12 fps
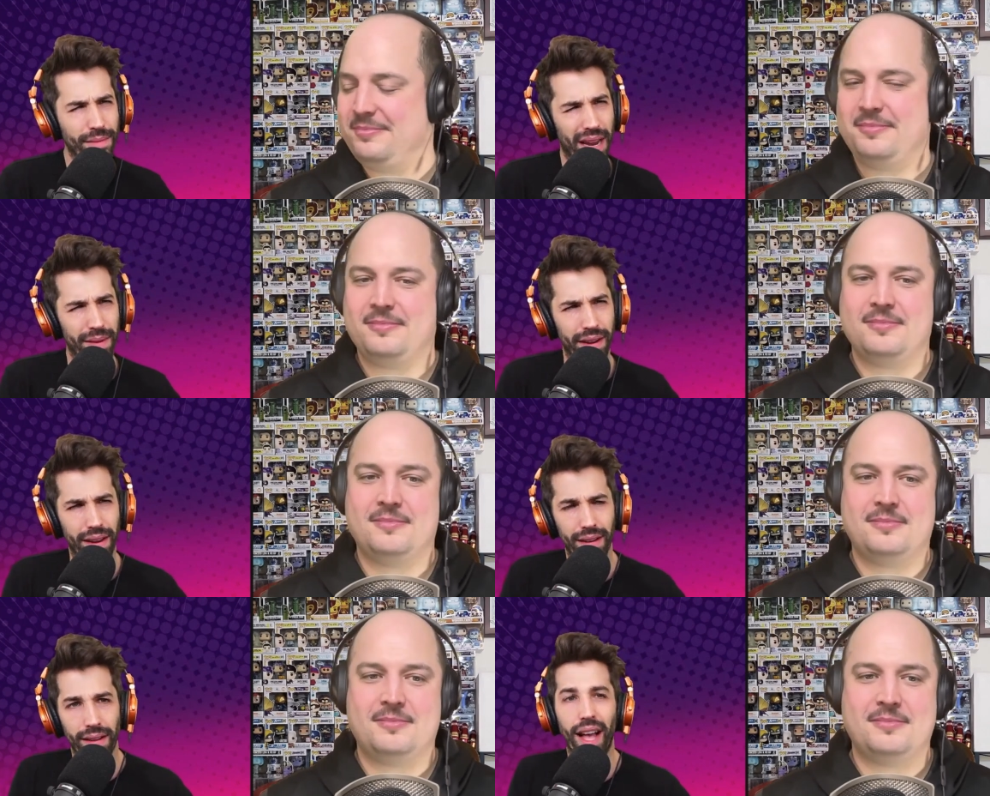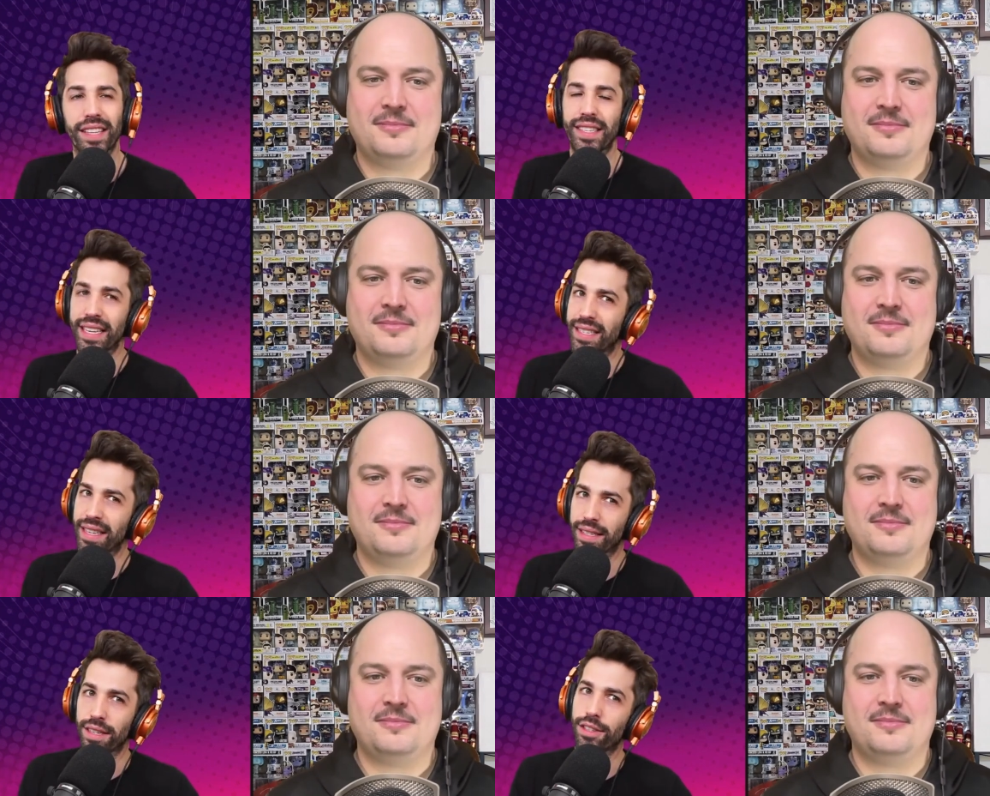Speaker 1: maybe
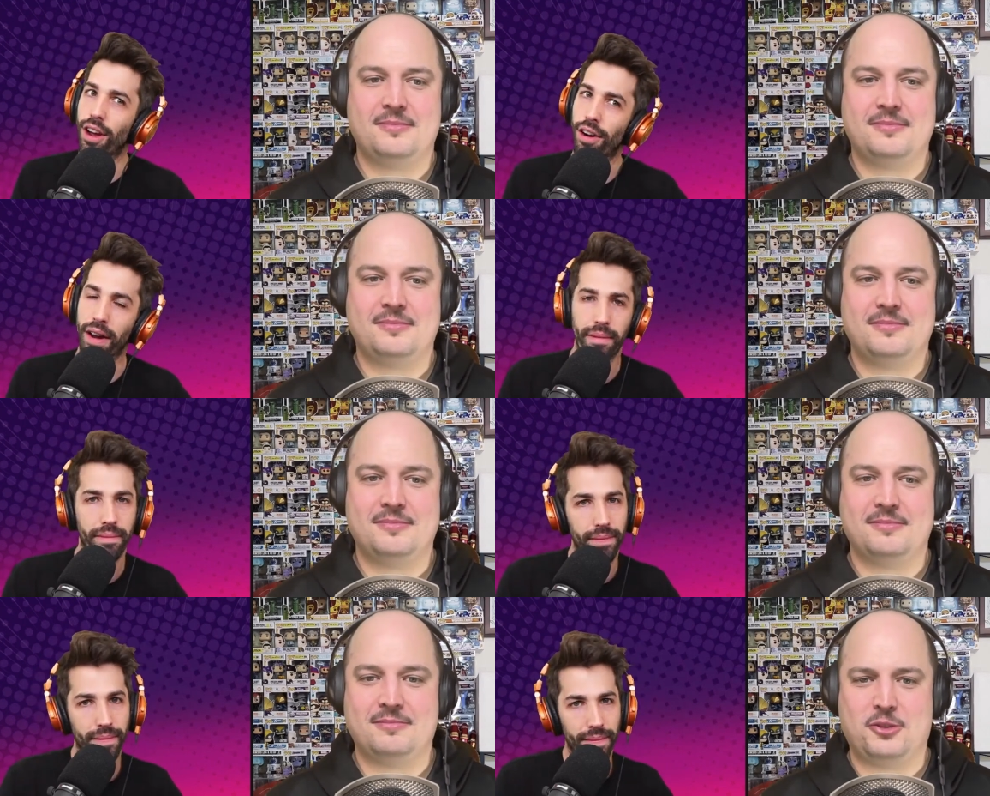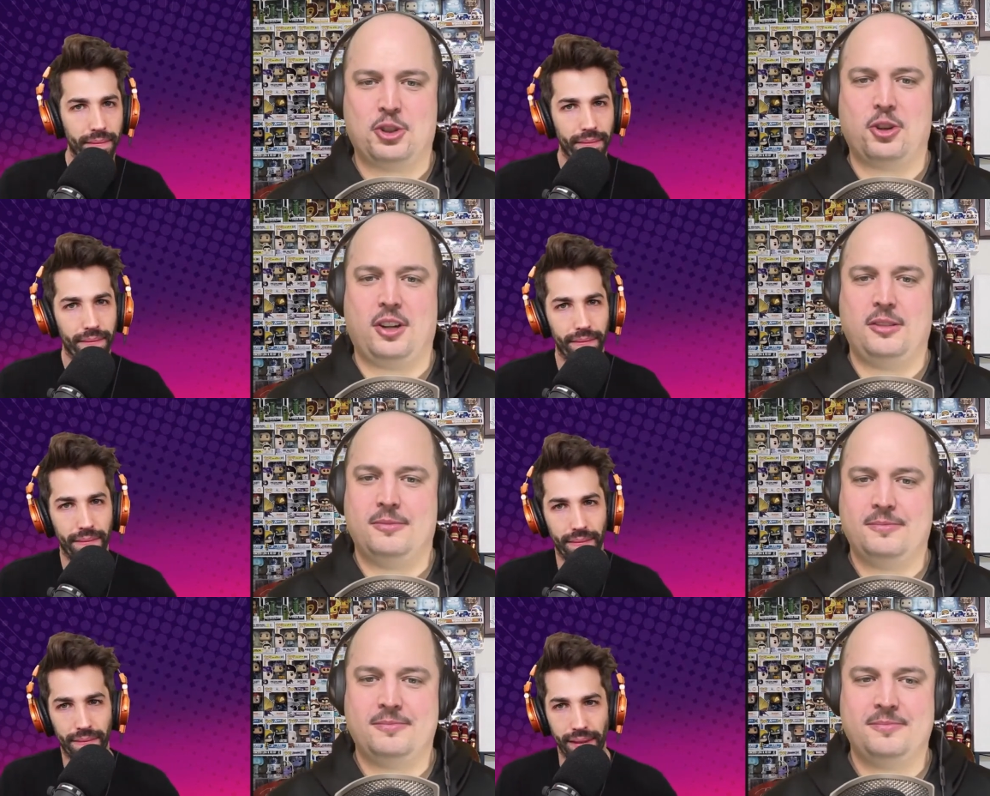assistant. Sorry. Sure.
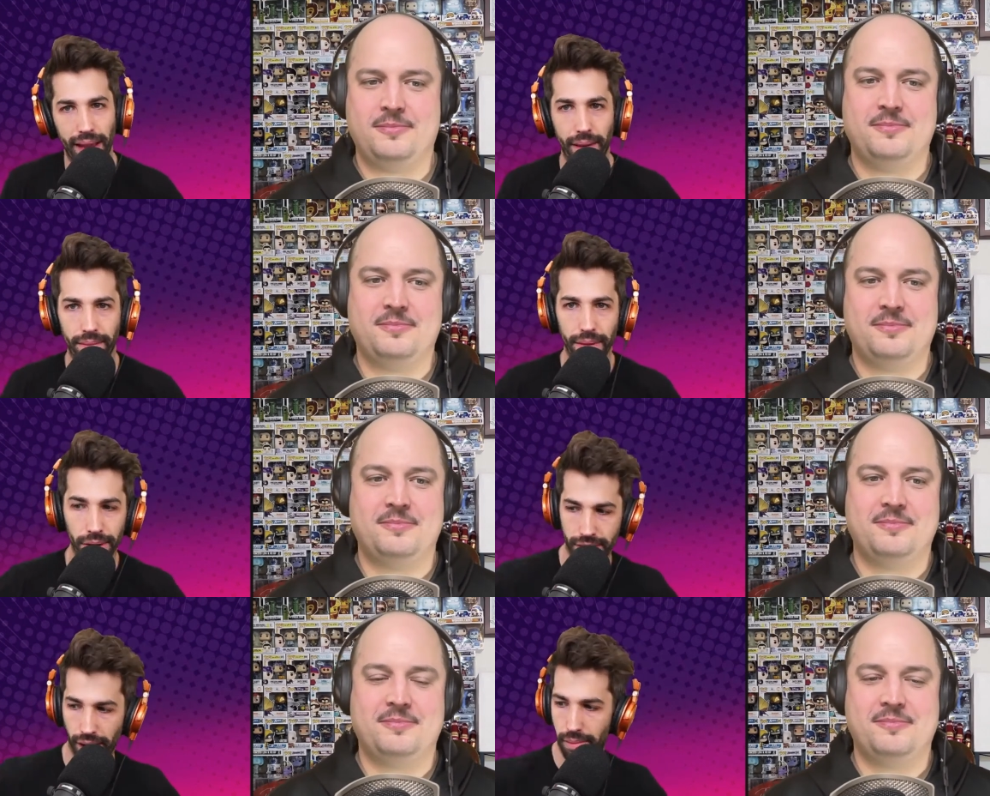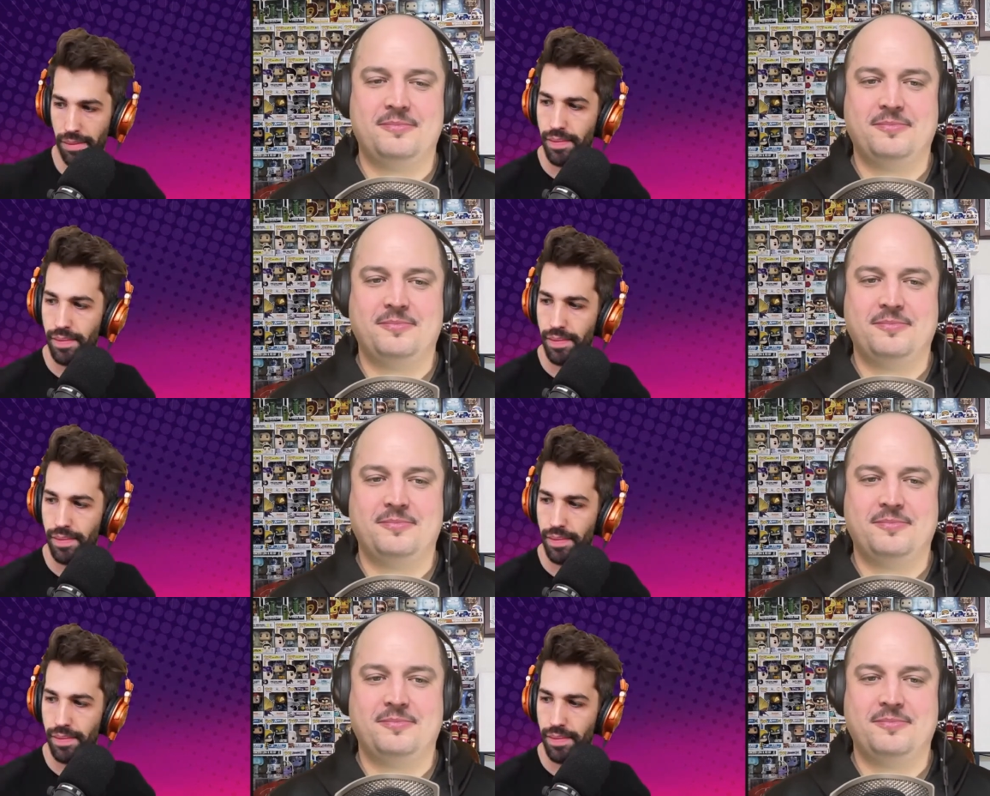Yeah. News dump.